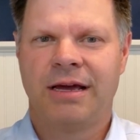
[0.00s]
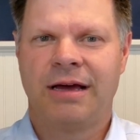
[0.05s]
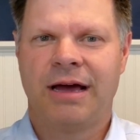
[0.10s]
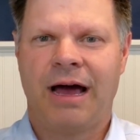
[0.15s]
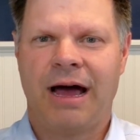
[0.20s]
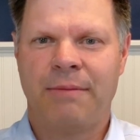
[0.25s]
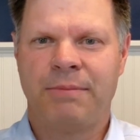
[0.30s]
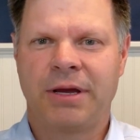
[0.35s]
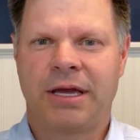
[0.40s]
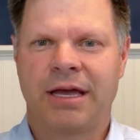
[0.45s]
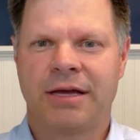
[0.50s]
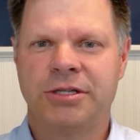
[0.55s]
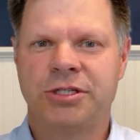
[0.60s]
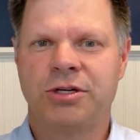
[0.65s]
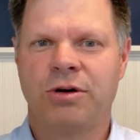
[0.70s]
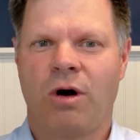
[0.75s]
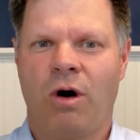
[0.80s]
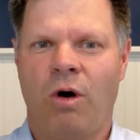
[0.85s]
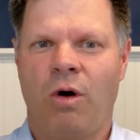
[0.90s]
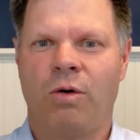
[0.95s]
because
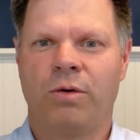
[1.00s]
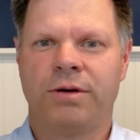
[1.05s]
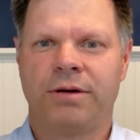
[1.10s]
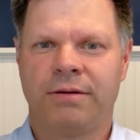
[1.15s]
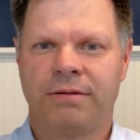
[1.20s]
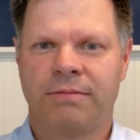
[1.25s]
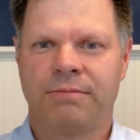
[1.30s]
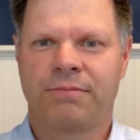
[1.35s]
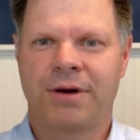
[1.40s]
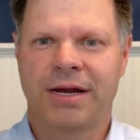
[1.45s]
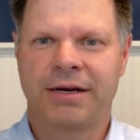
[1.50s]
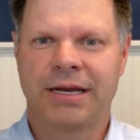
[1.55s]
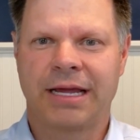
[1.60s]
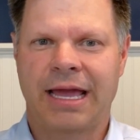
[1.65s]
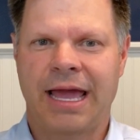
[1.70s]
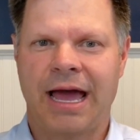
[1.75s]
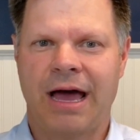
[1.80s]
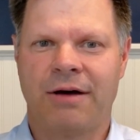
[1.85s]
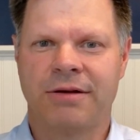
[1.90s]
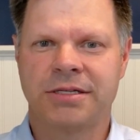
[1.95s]
you own pregnant
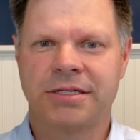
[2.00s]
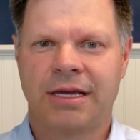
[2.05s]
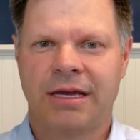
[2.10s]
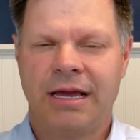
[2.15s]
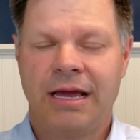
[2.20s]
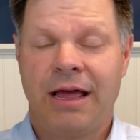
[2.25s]
cows.